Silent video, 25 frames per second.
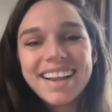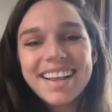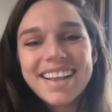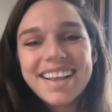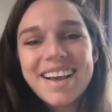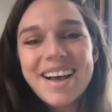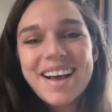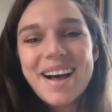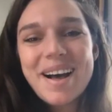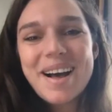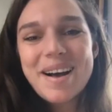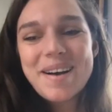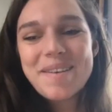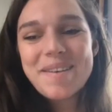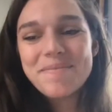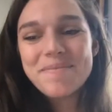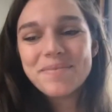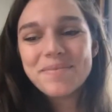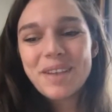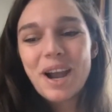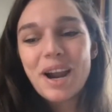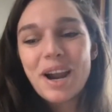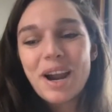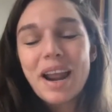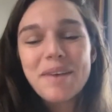All
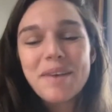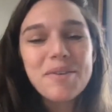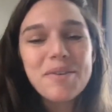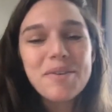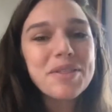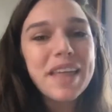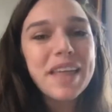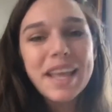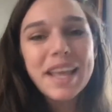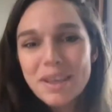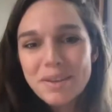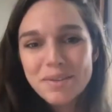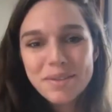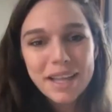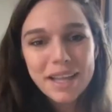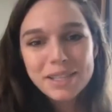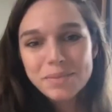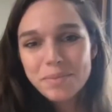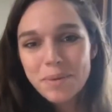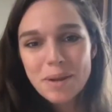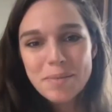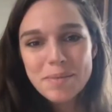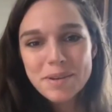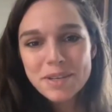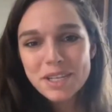right. Well, thank you. That's
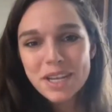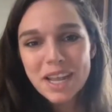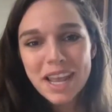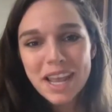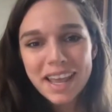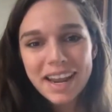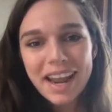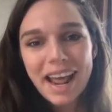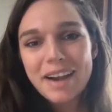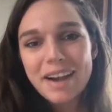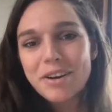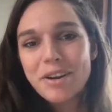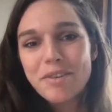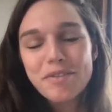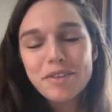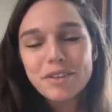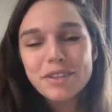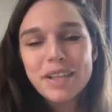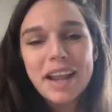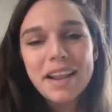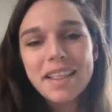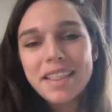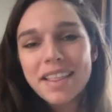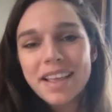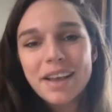pretty much it. I don't know if there's
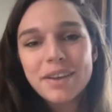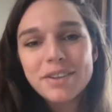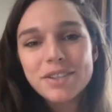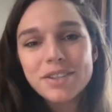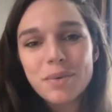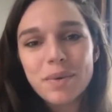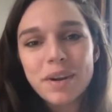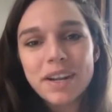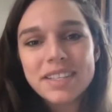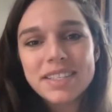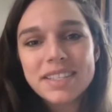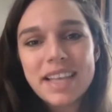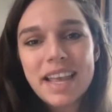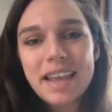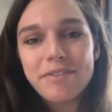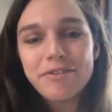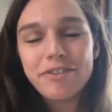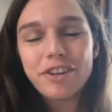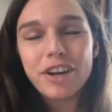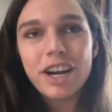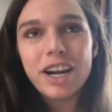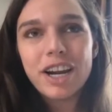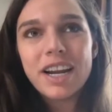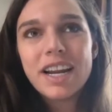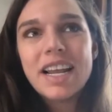anything else you want to say
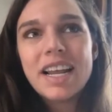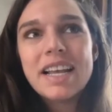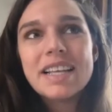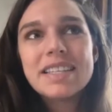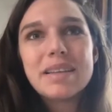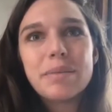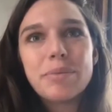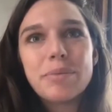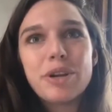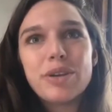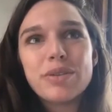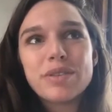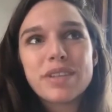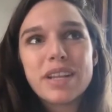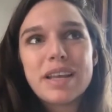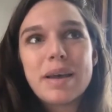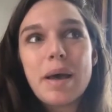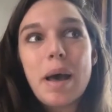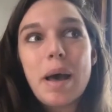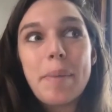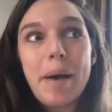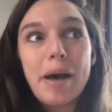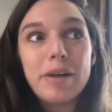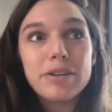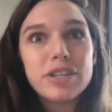for someone who's
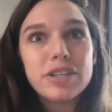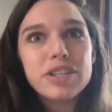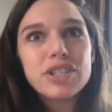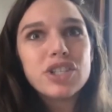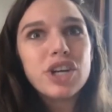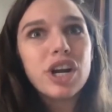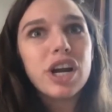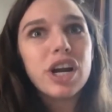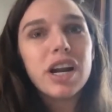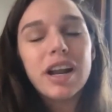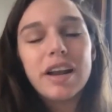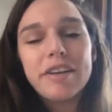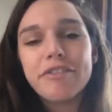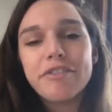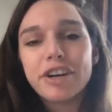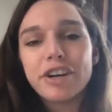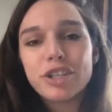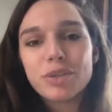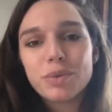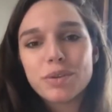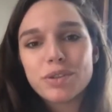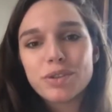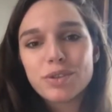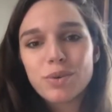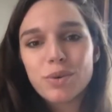about to start a
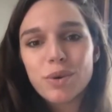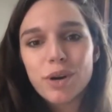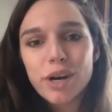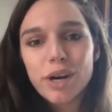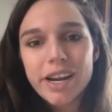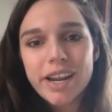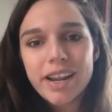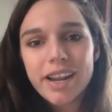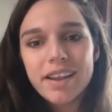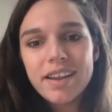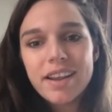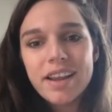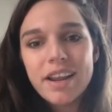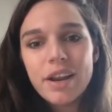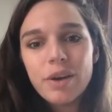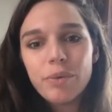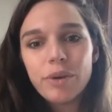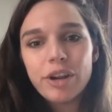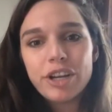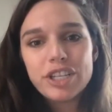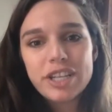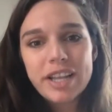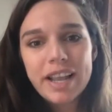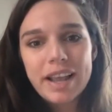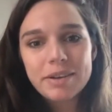virtual story,
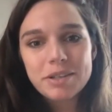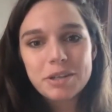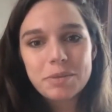reaching out to